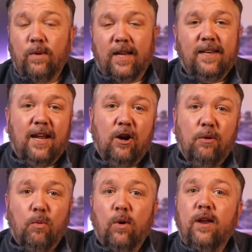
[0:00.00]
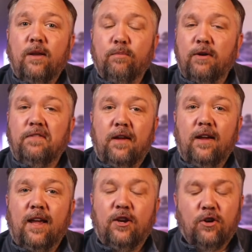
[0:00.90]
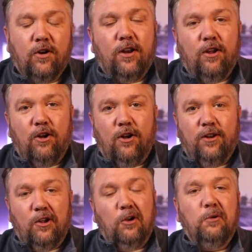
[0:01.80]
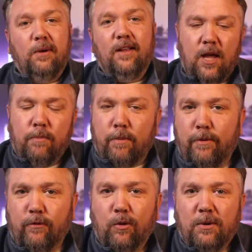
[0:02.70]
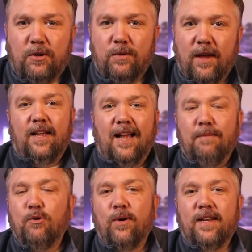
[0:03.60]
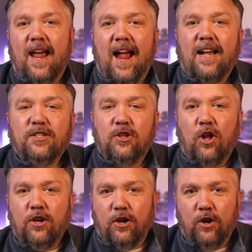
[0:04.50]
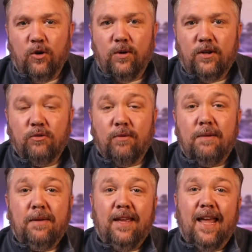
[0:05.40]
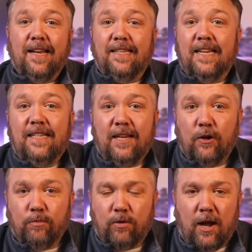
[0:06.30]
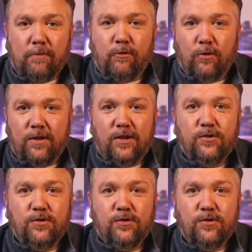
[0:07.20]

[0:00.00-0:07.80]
can take our morning briefing and turn it on autopilot. But before we do that, I'm going to ask Claude Code to write me a detailed prompt for this